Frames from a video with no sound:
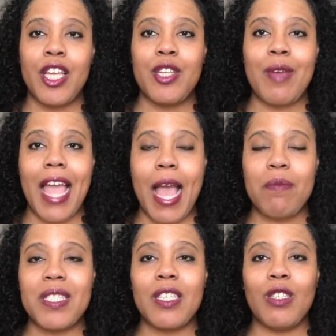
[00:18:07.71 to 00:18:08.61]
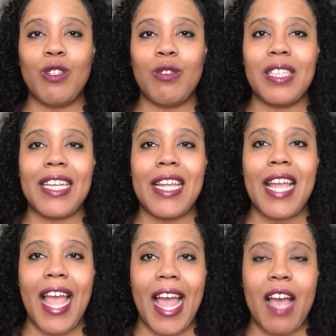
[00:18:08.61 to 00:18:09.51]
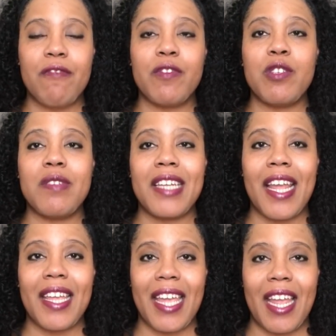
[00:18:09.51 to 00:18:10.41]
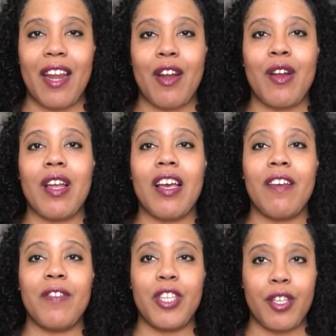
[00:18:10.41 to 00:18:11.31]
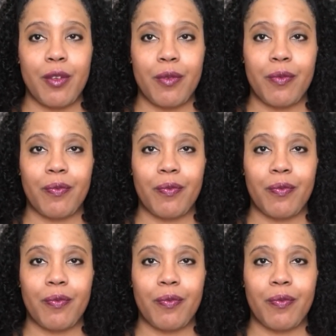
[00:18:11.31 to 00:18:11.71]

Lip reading: You absolutely have to take care of you.